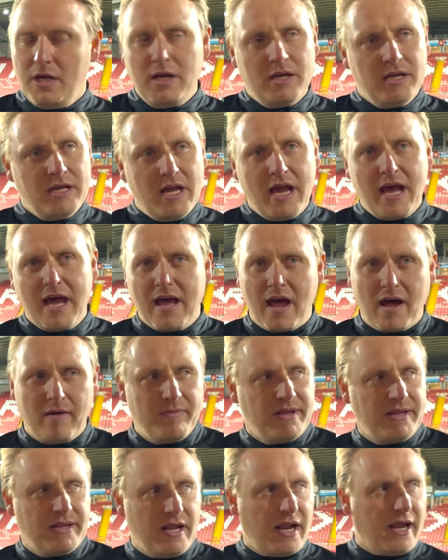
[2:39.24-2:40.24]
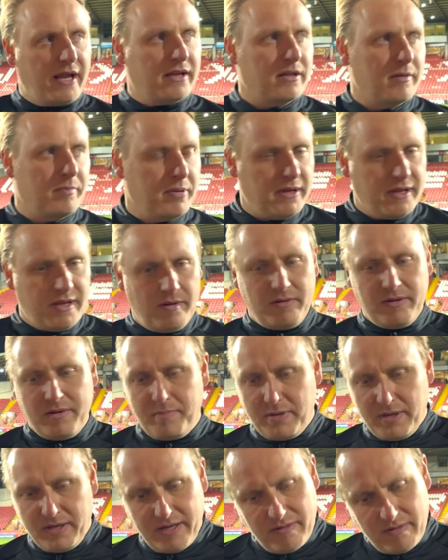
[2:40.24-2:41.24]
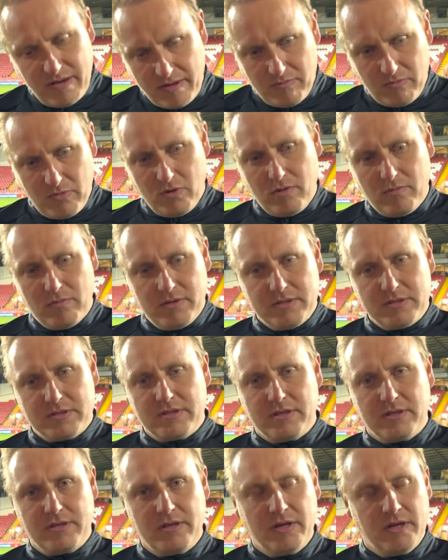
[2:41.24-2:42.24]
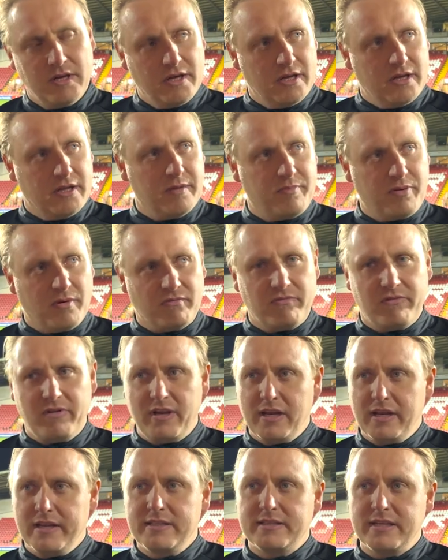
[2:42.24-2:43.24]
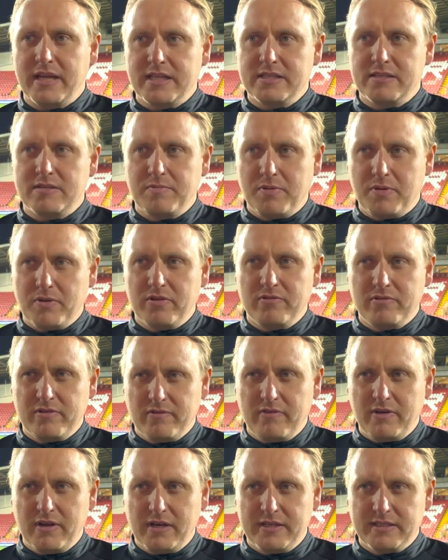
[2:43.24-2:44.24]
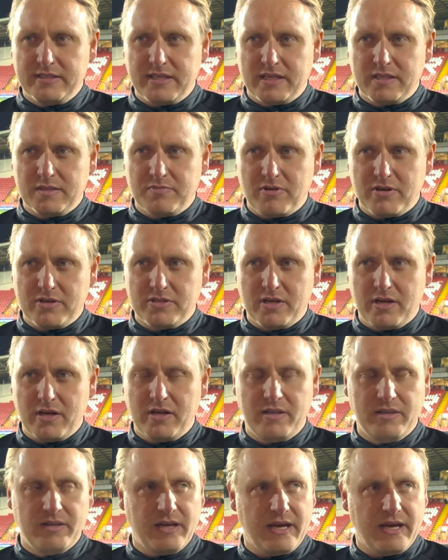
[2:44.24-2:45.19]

Yeah, I mean they're like they're playing, they're playing like moments and they put real intense, put you under real intense pressure,